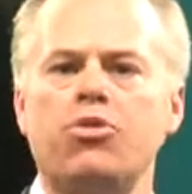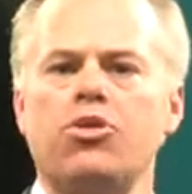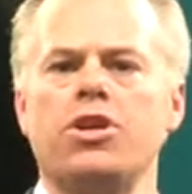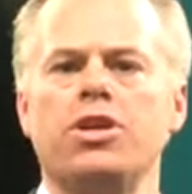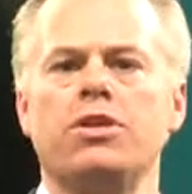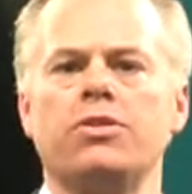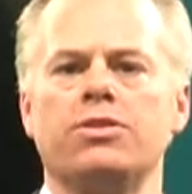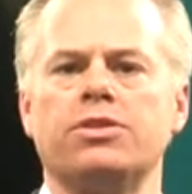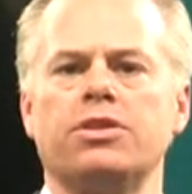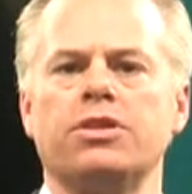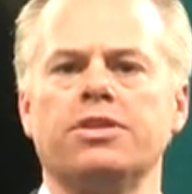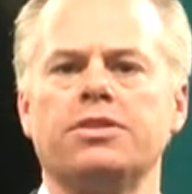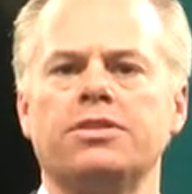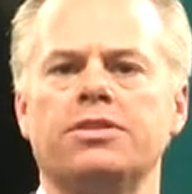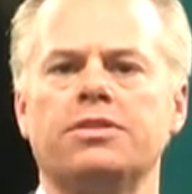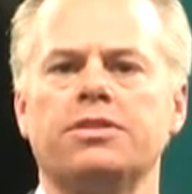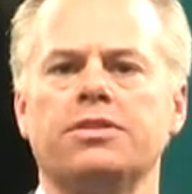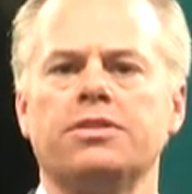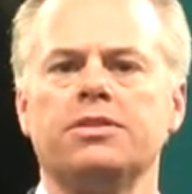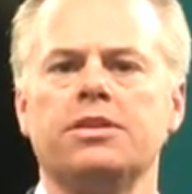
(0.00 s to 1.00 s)
is pretty
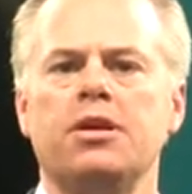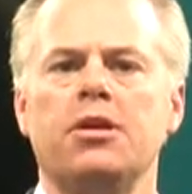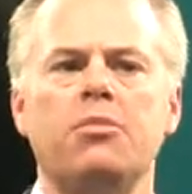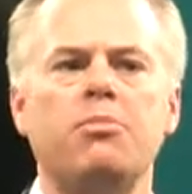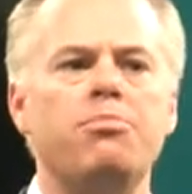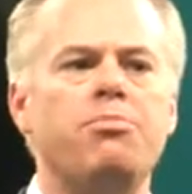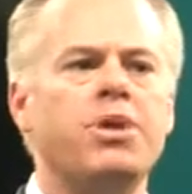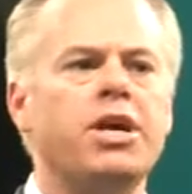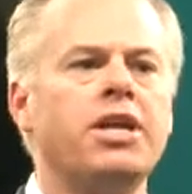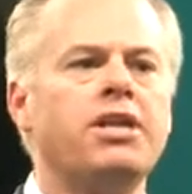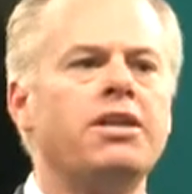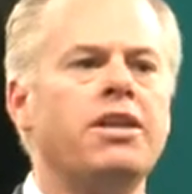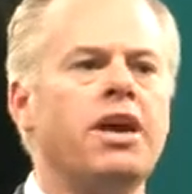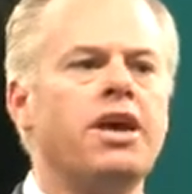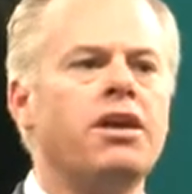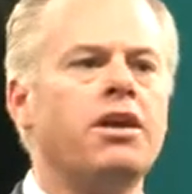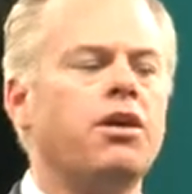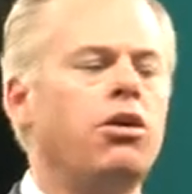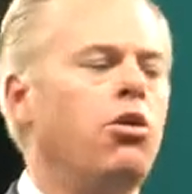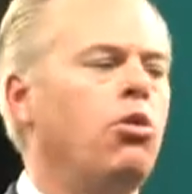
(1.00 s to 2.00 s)
useless. Big
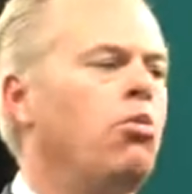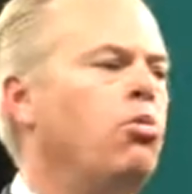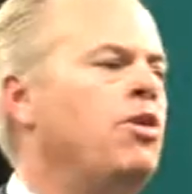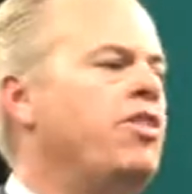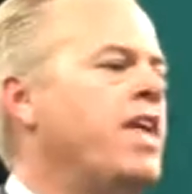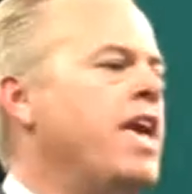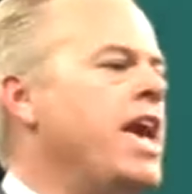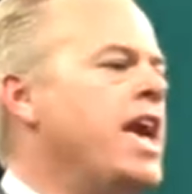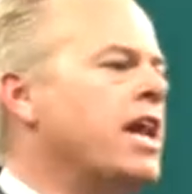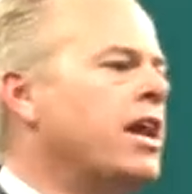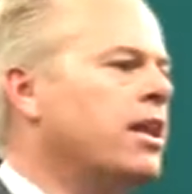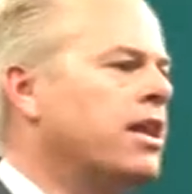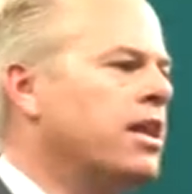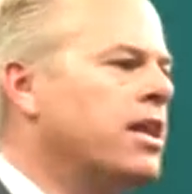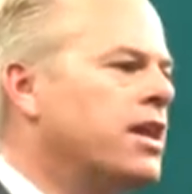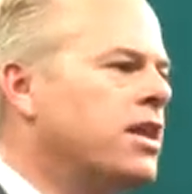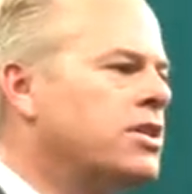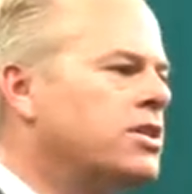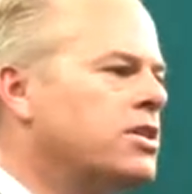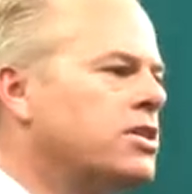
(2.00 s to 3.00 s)
data with
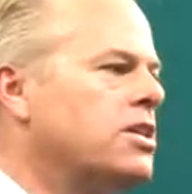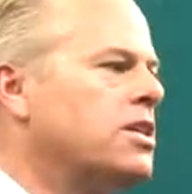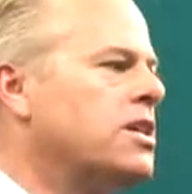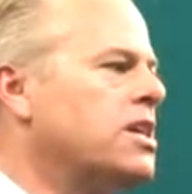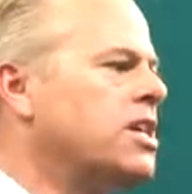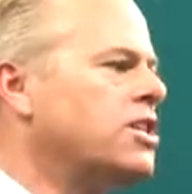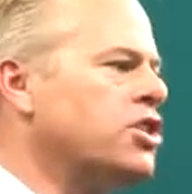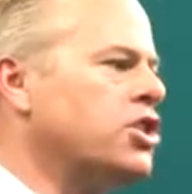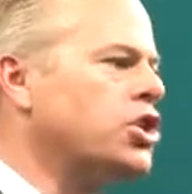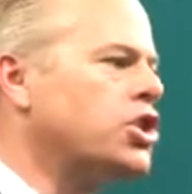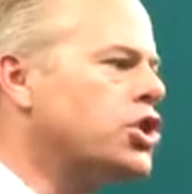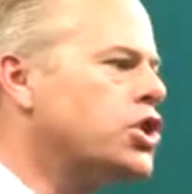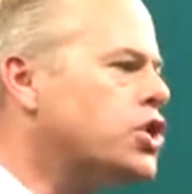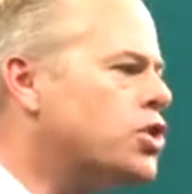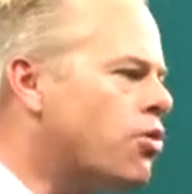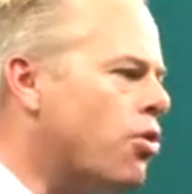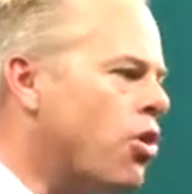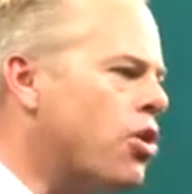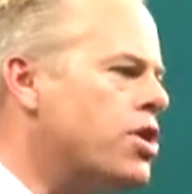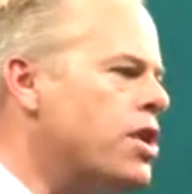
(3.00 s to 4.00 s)
analytics is
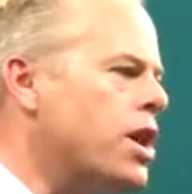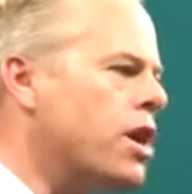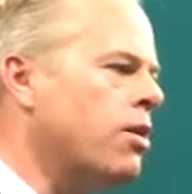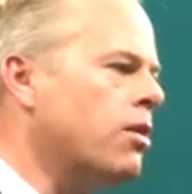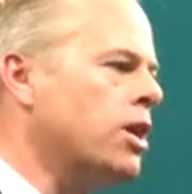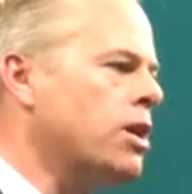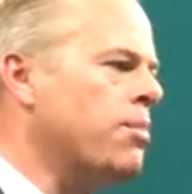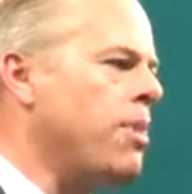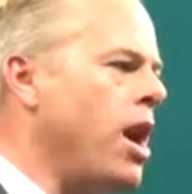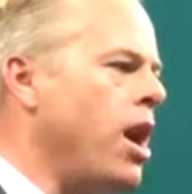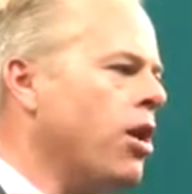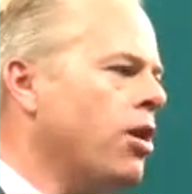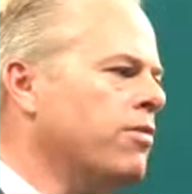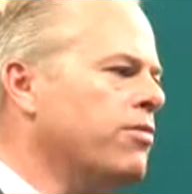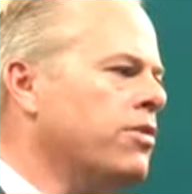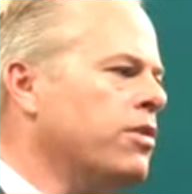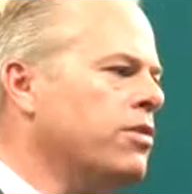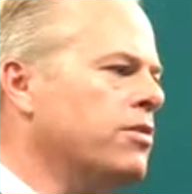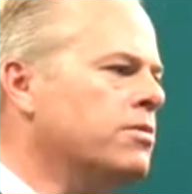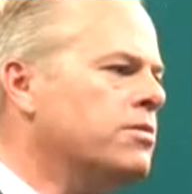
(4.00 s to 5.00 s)
extraordinarily
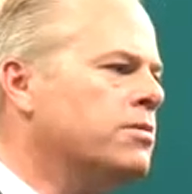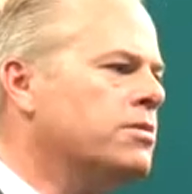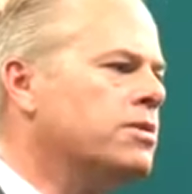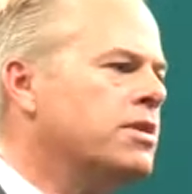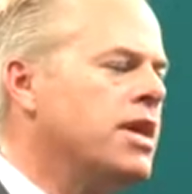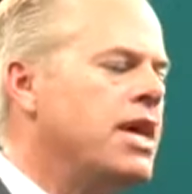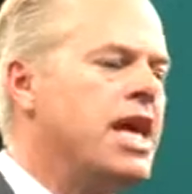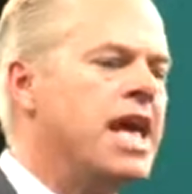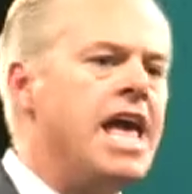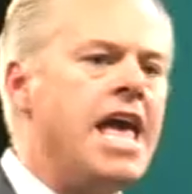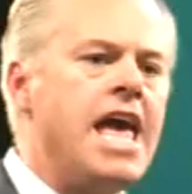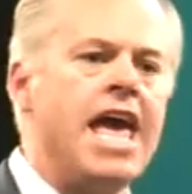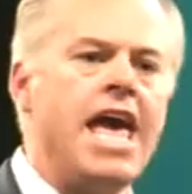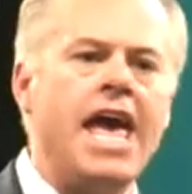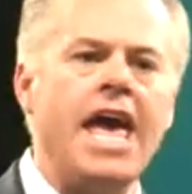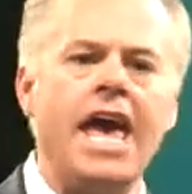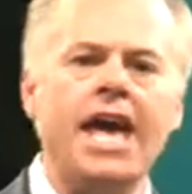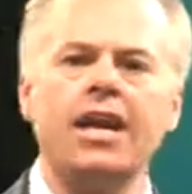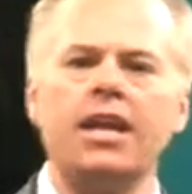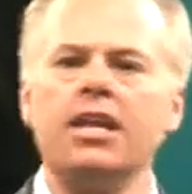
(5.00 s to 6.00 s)
powerful.
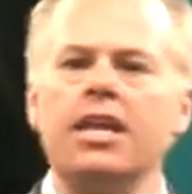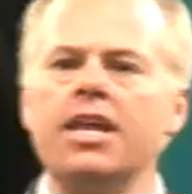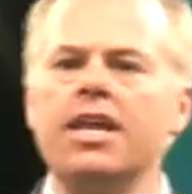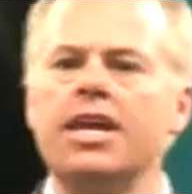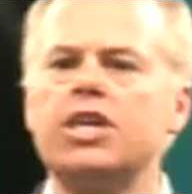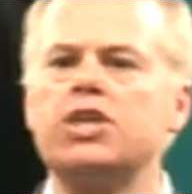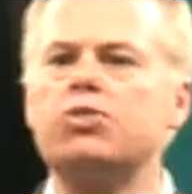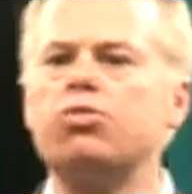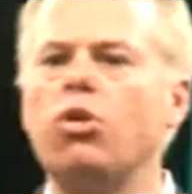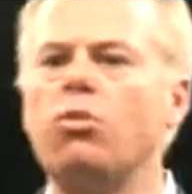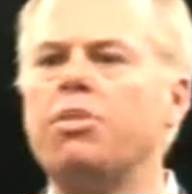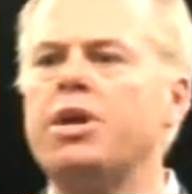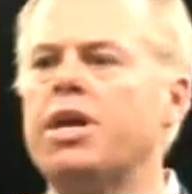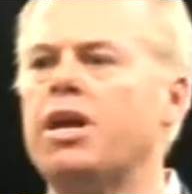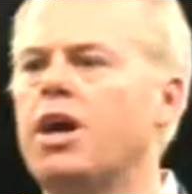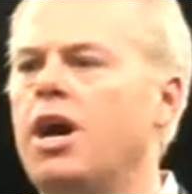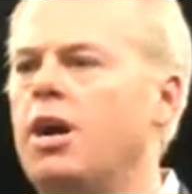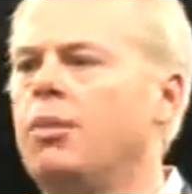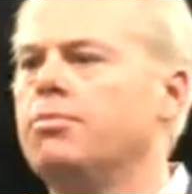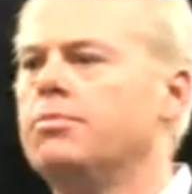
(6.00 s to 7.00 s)
Analytics will
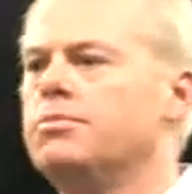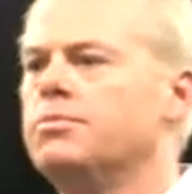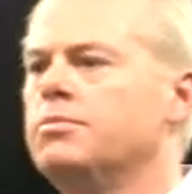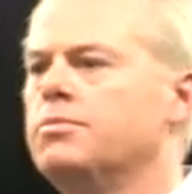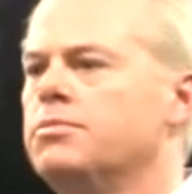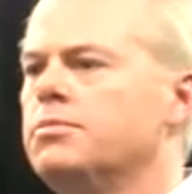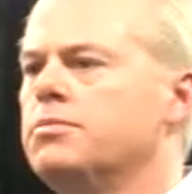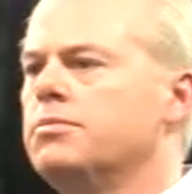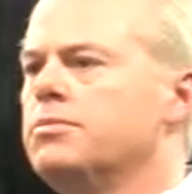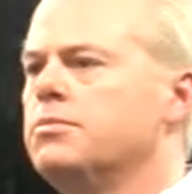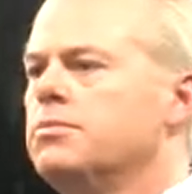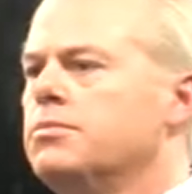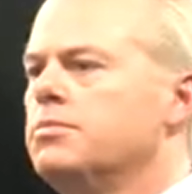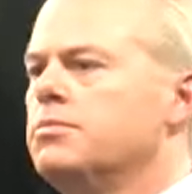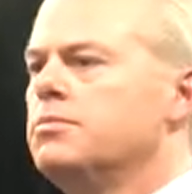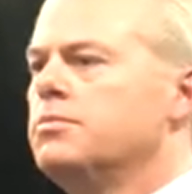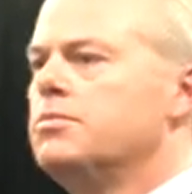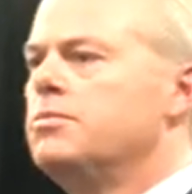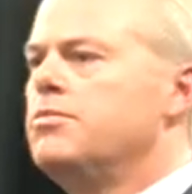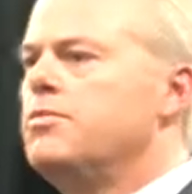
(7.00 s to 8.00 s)
become
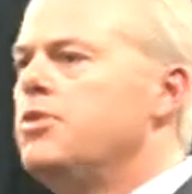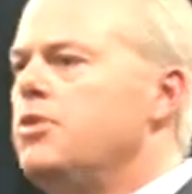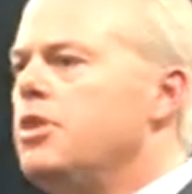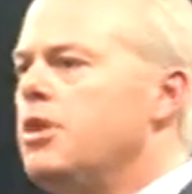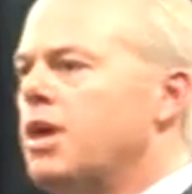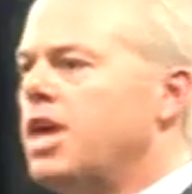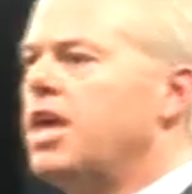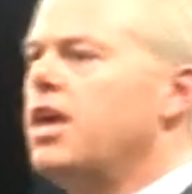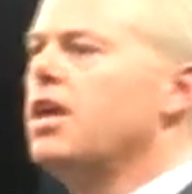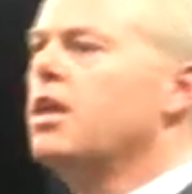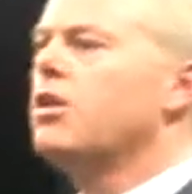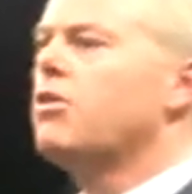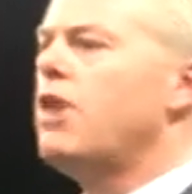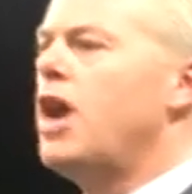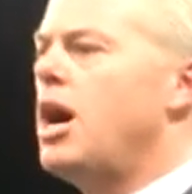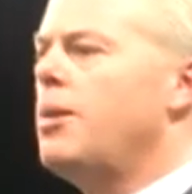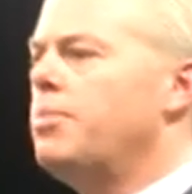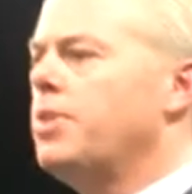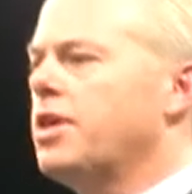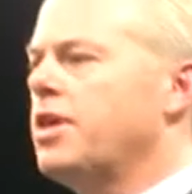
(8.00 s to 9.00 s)
the killer
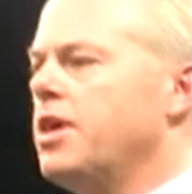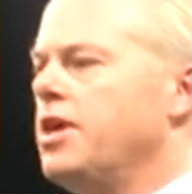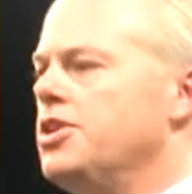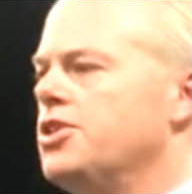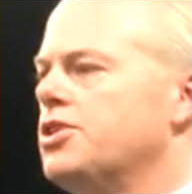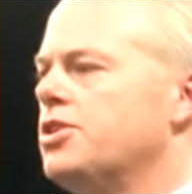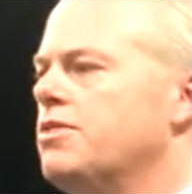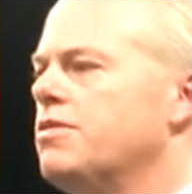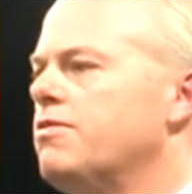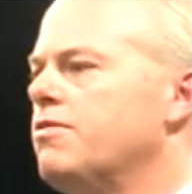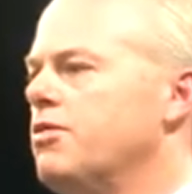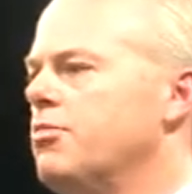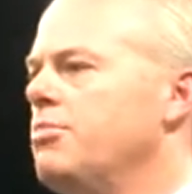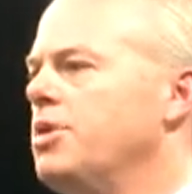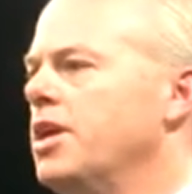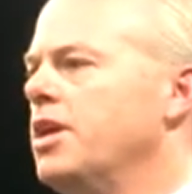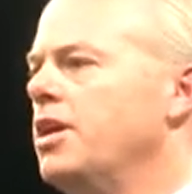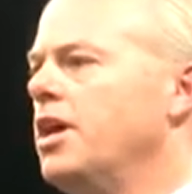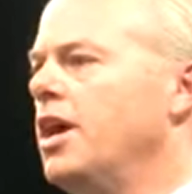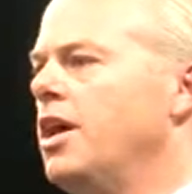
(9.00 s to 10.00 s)
application for
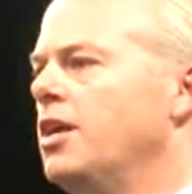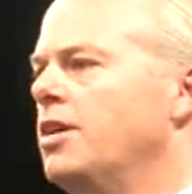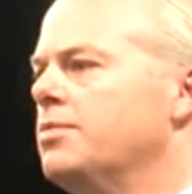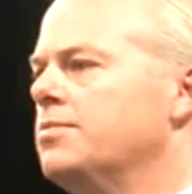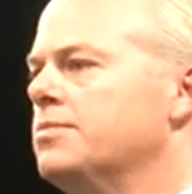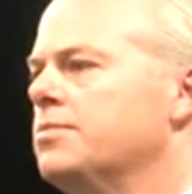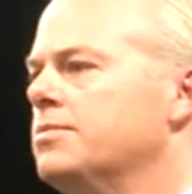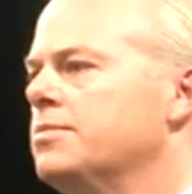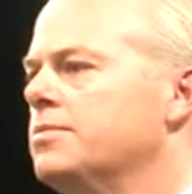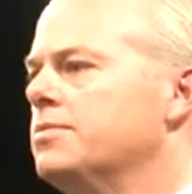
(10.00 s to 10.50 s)
big data.